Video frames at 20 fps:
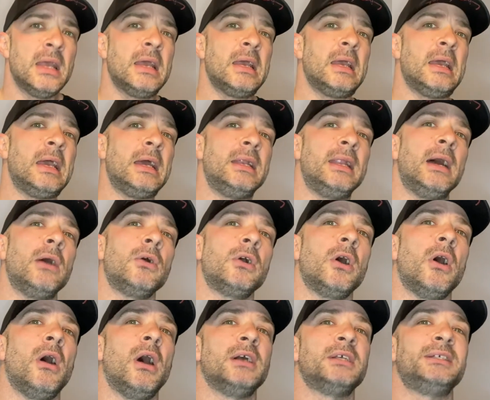It now
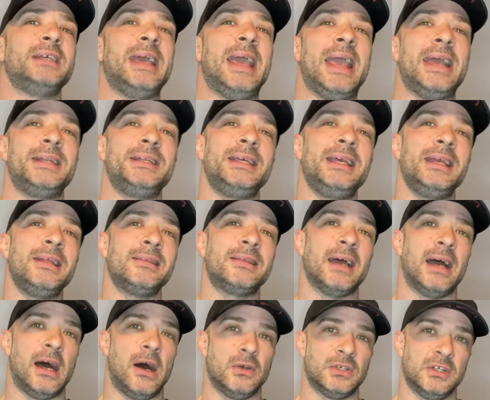costs
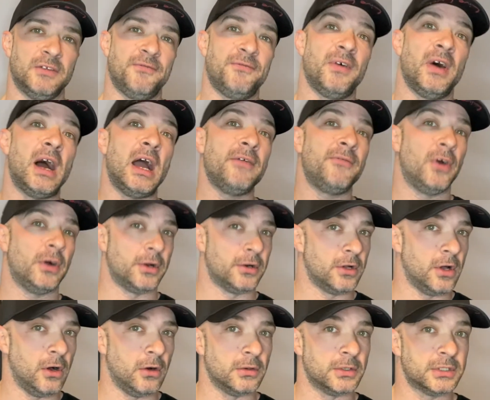
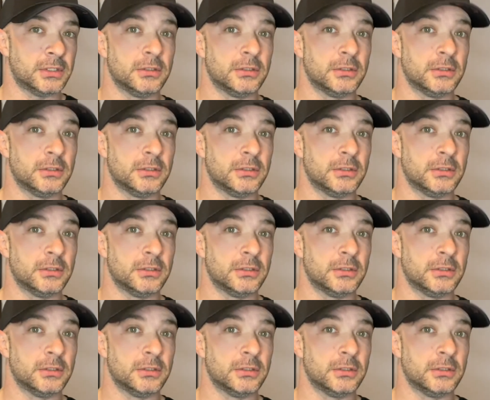$18,500,